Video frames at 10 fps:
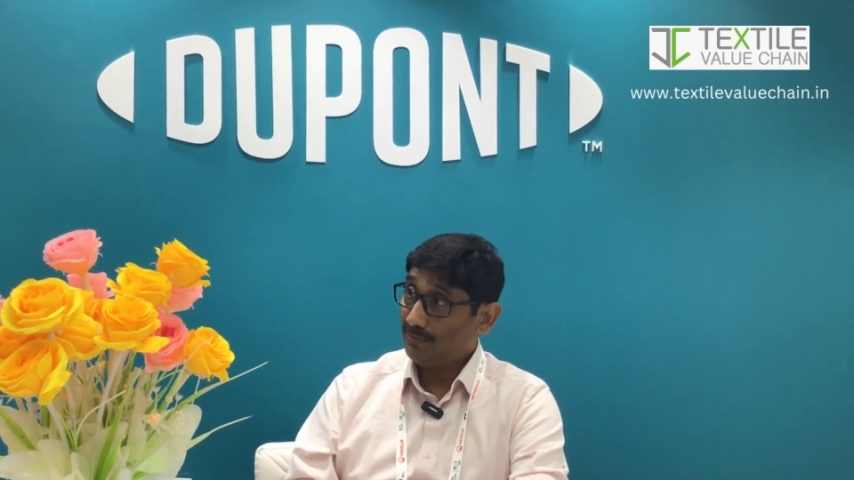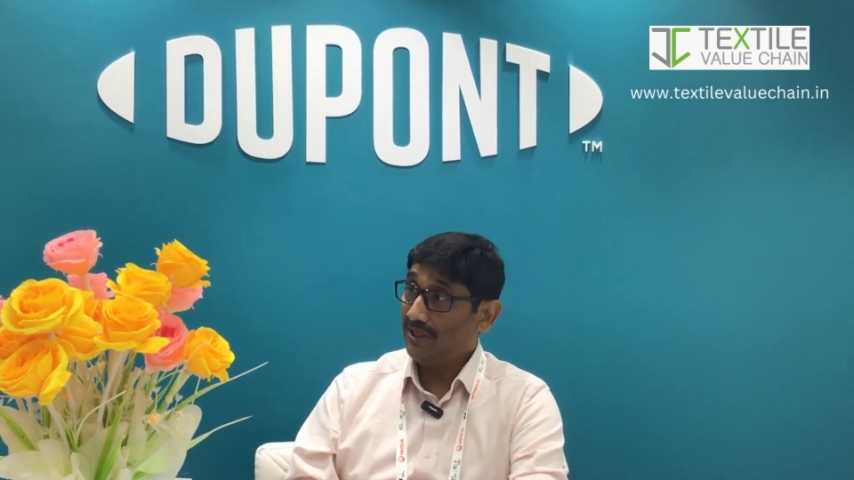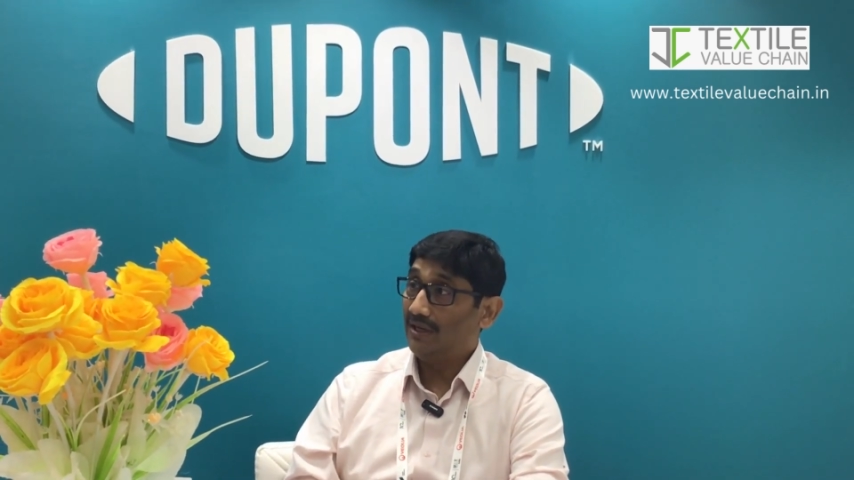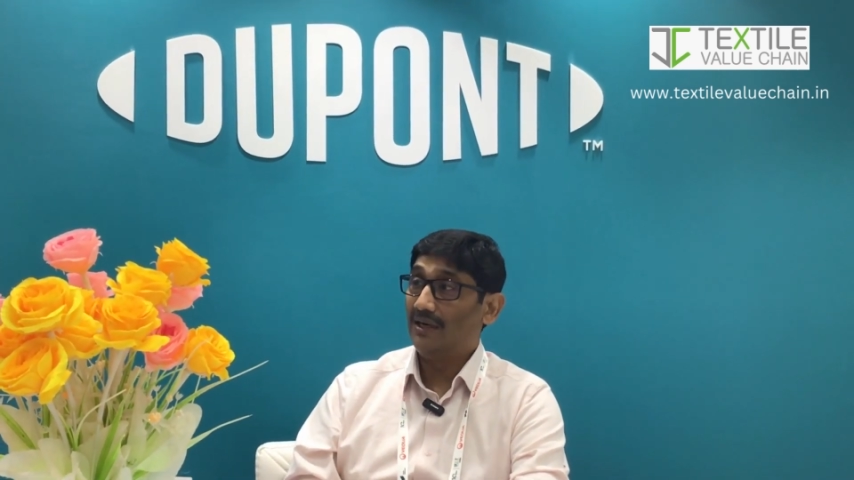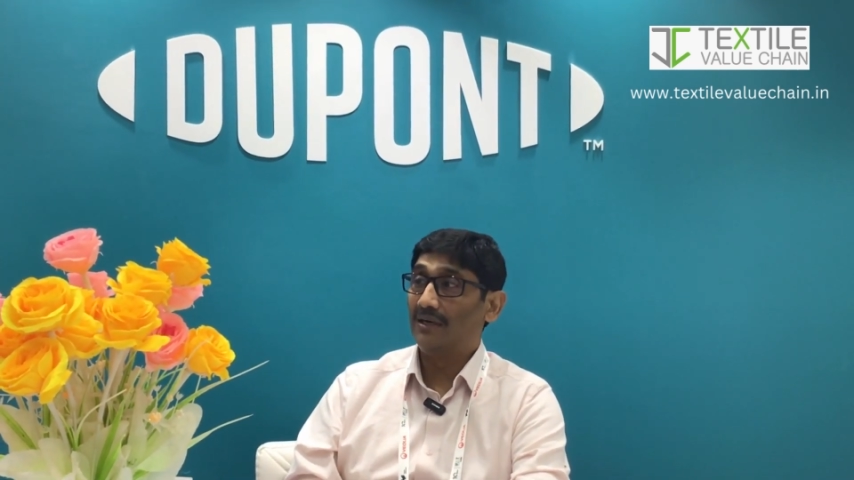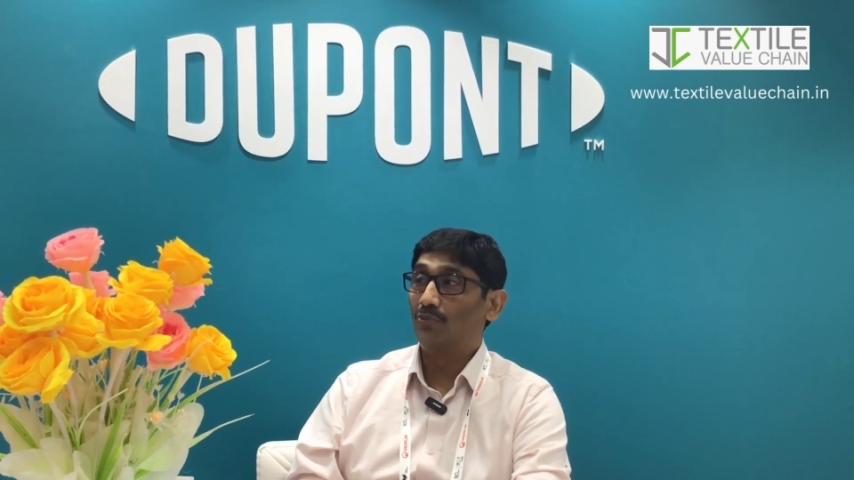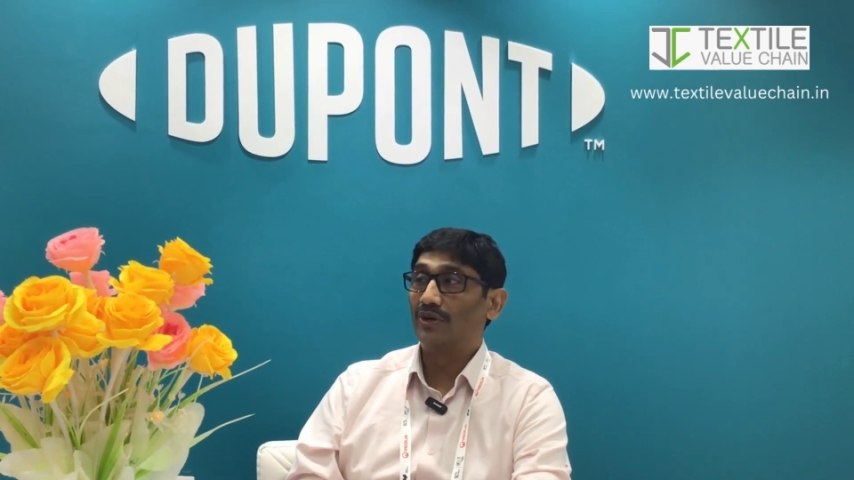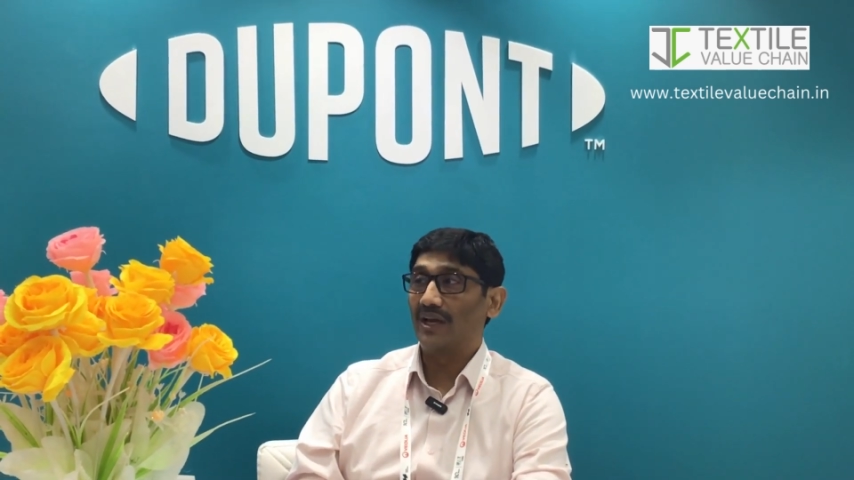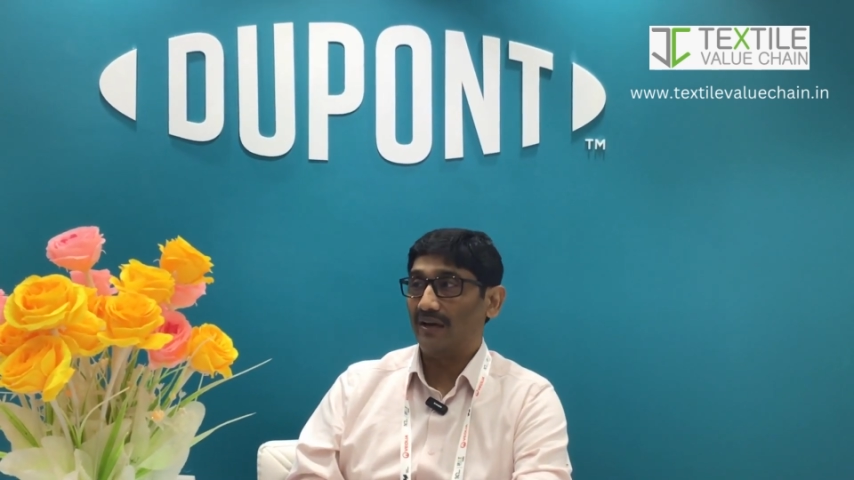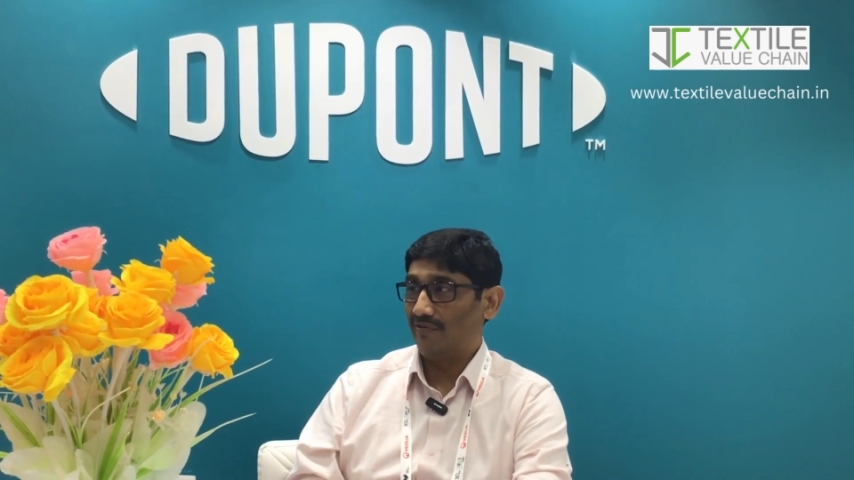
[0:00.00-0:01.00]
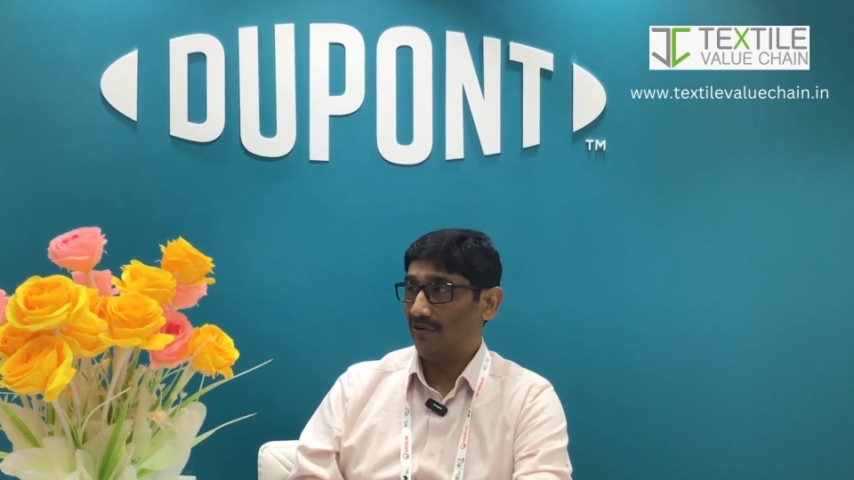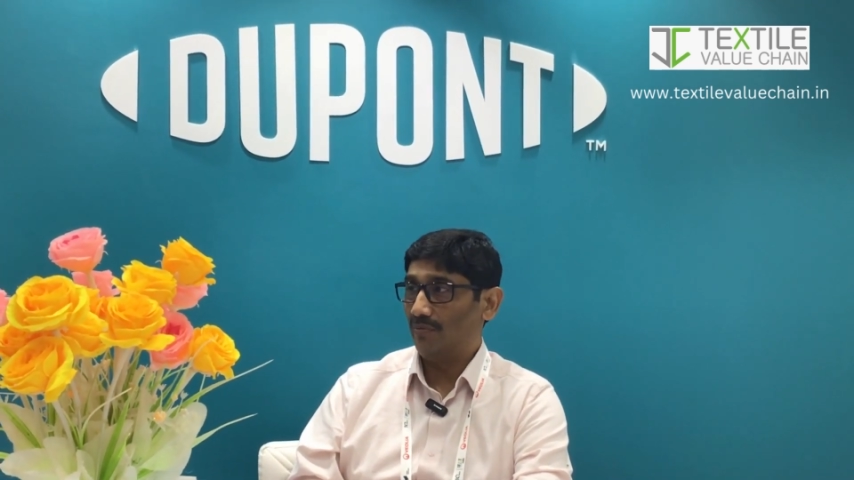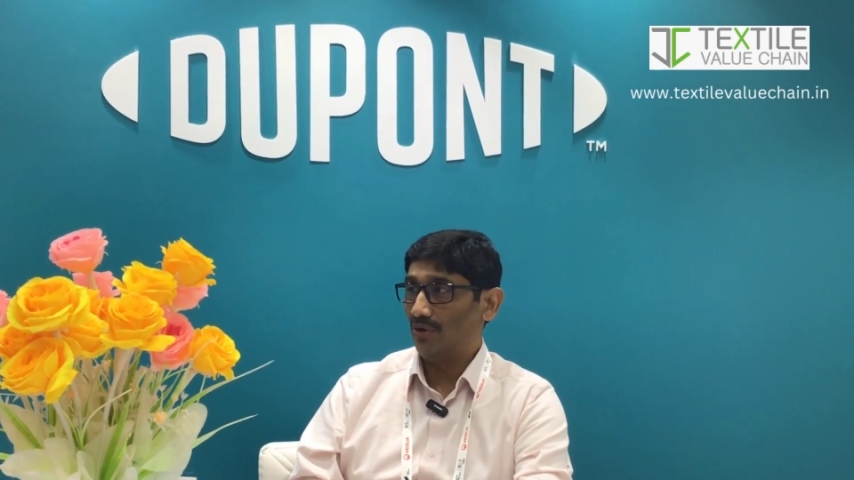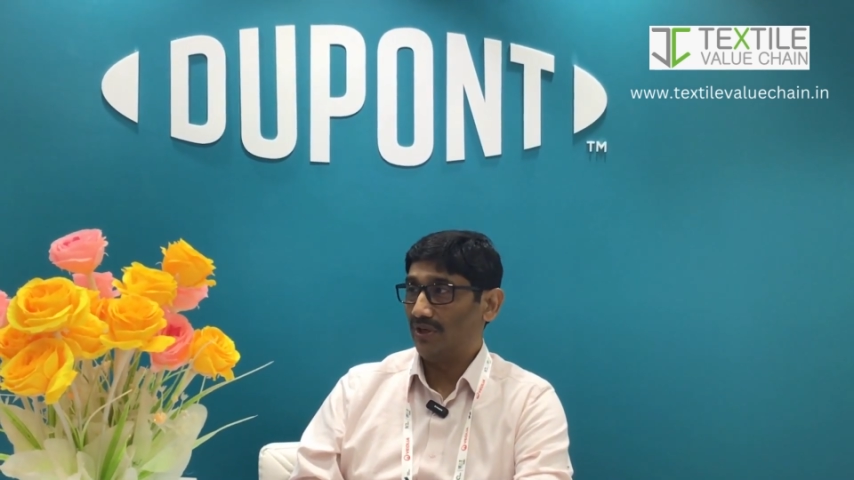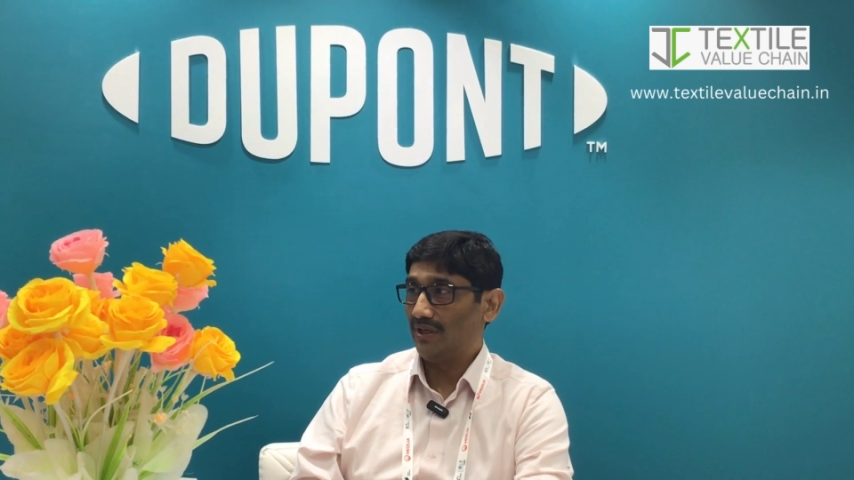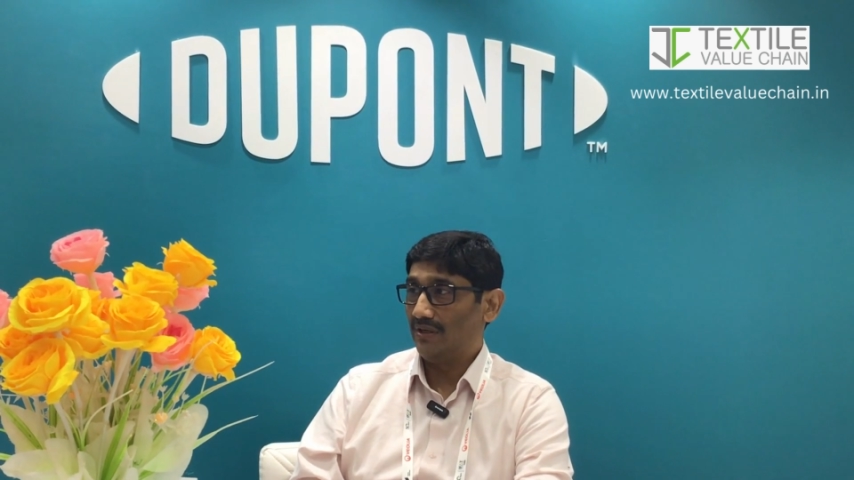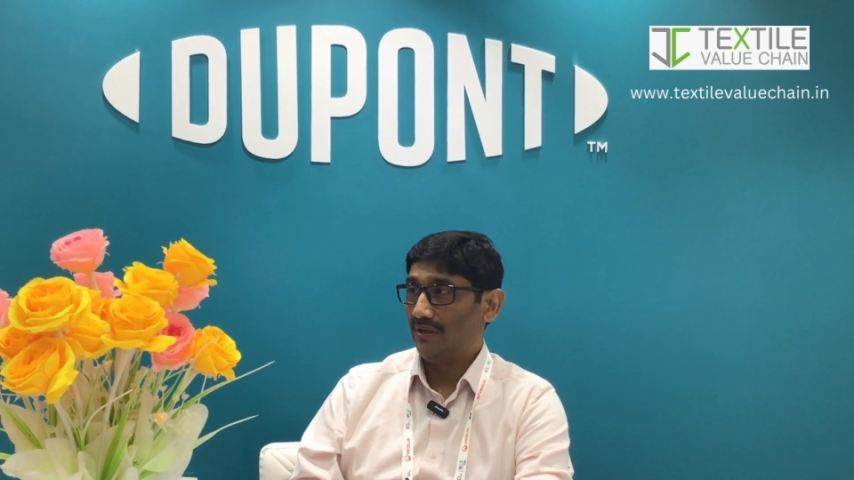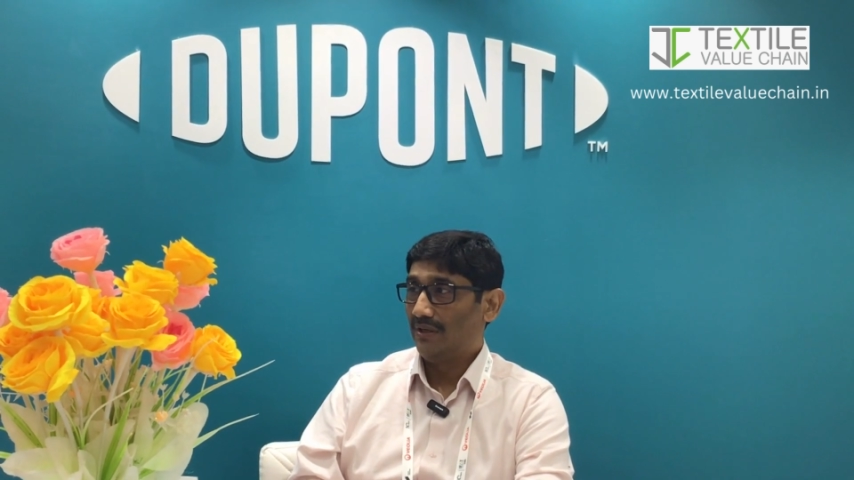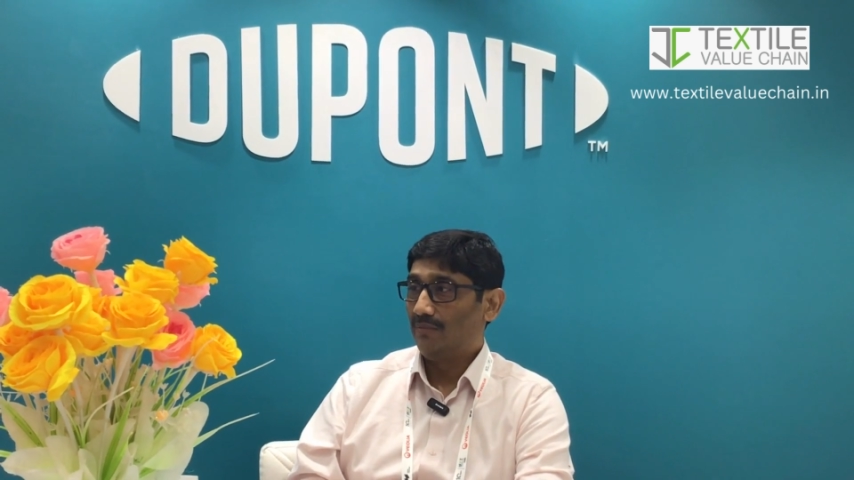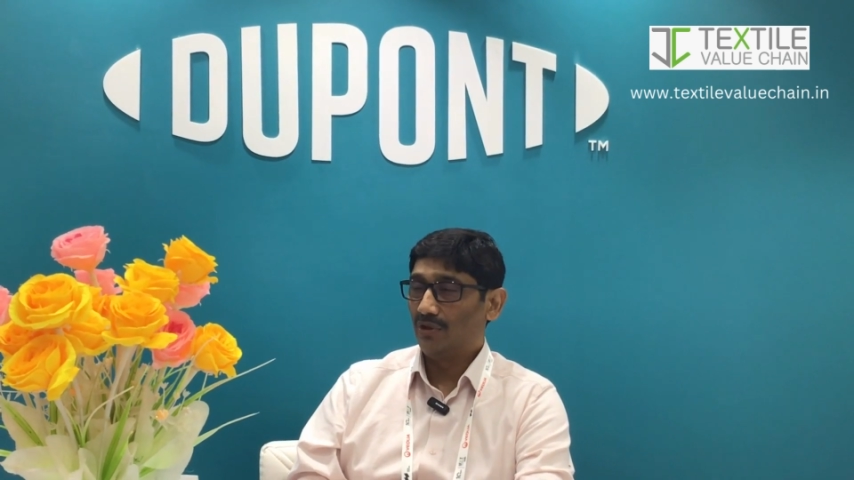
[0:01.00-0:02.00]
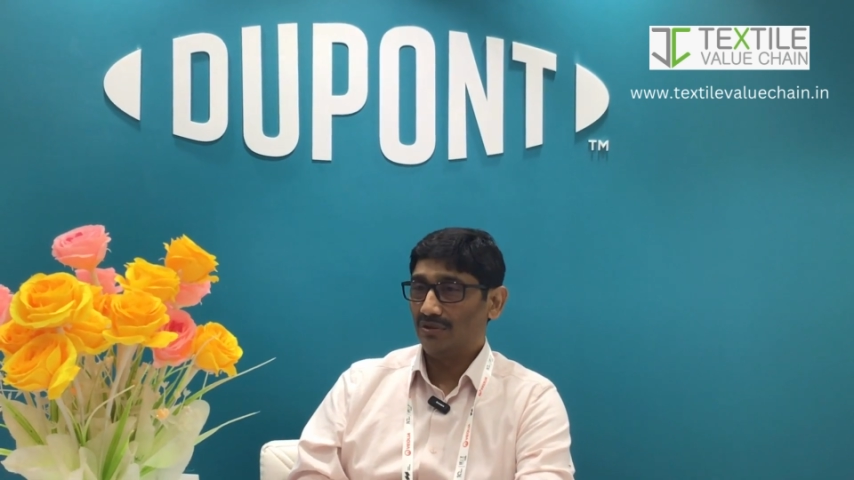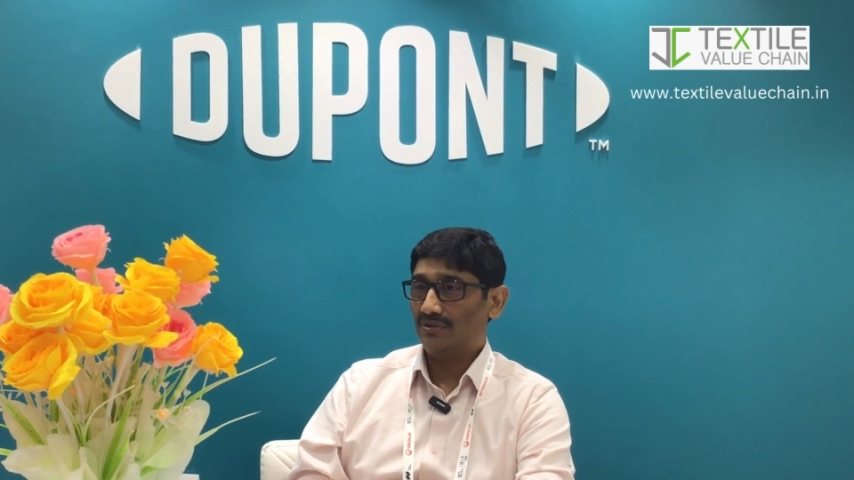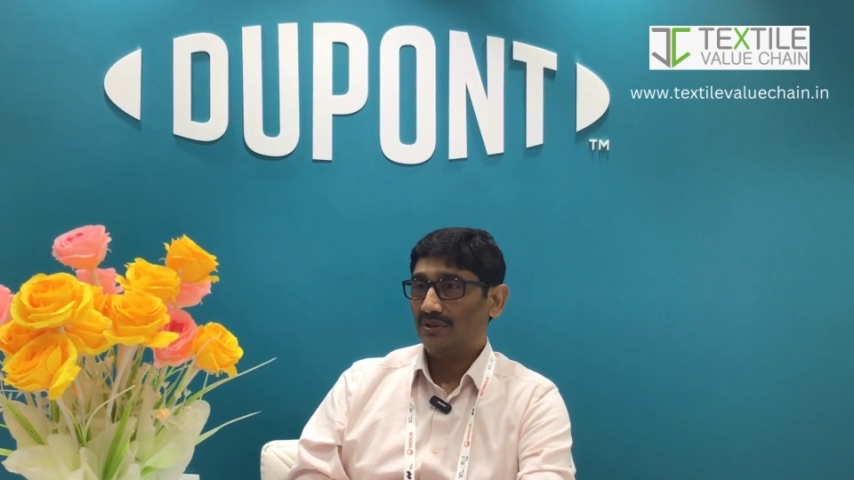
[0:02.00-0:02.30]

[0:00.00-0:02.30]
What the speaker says: be a little more careful about it. Because